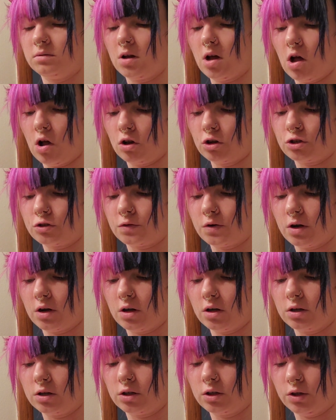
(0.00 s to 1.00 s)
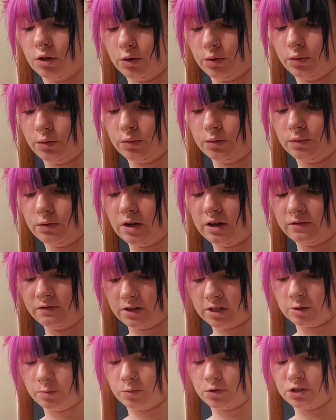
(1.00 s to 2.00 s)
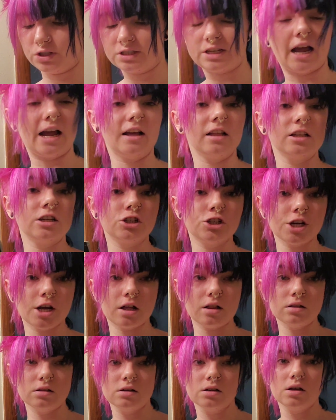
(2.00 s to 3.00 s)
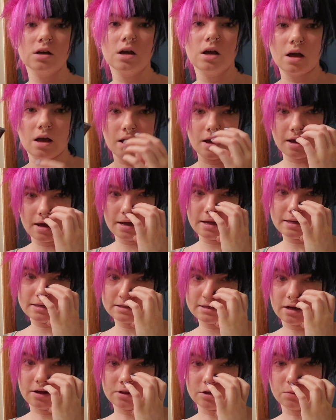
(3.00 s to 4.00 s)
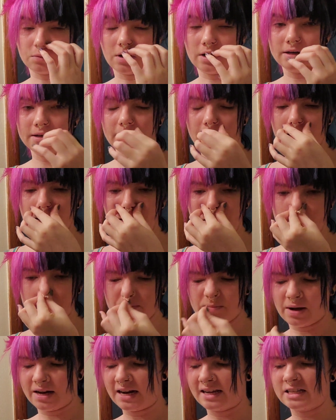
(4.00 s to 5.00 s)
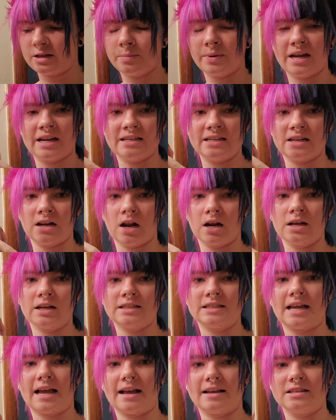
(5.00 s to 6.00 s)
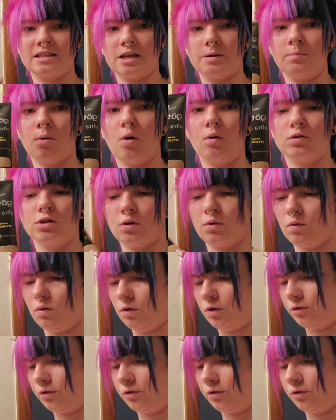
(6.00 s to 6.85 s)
ultra glued invisible styling gel is the other one. Um, mine has a band-aid on it because I accidentally poked a hole